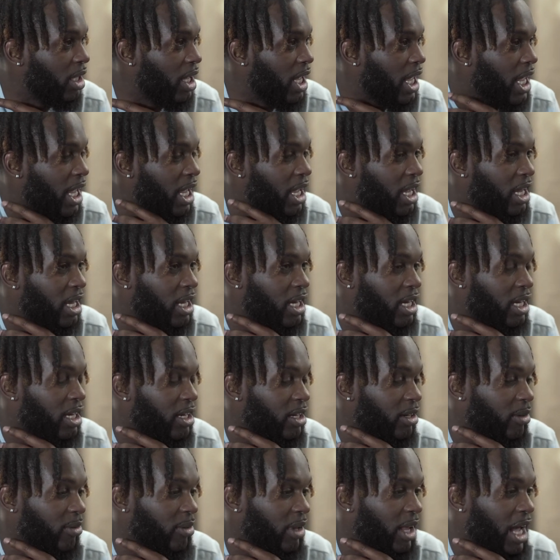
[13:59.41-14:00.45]
And
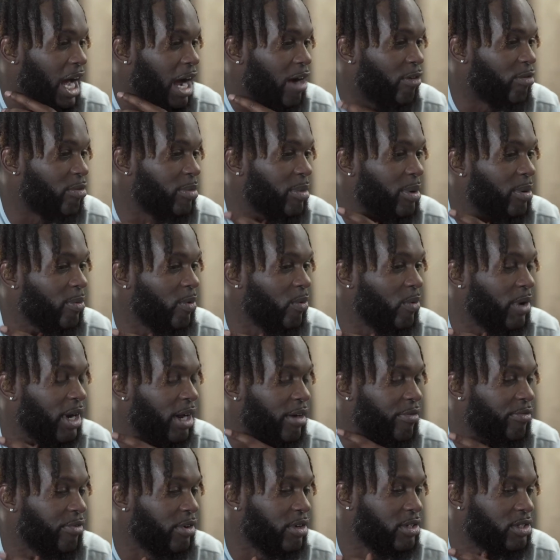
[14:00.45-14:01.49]
I remember when I
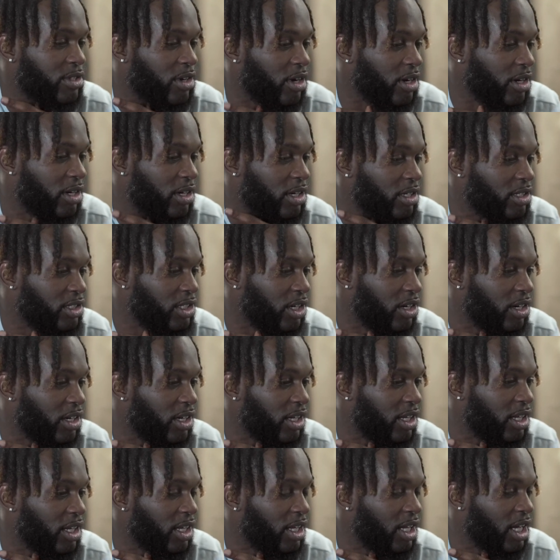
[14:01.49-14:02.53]
first started the
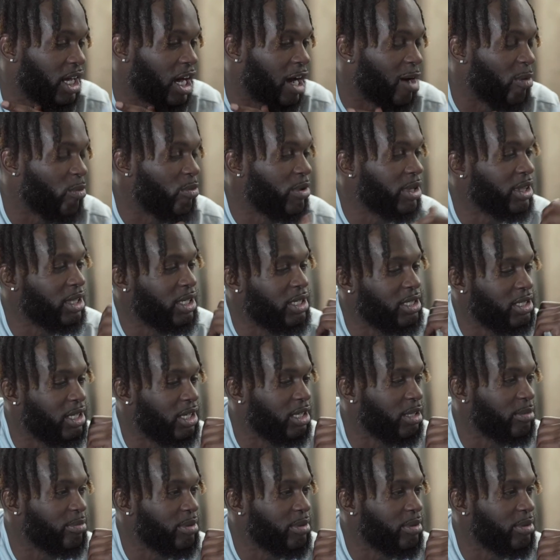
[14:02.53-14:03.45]
journey, I'm with these other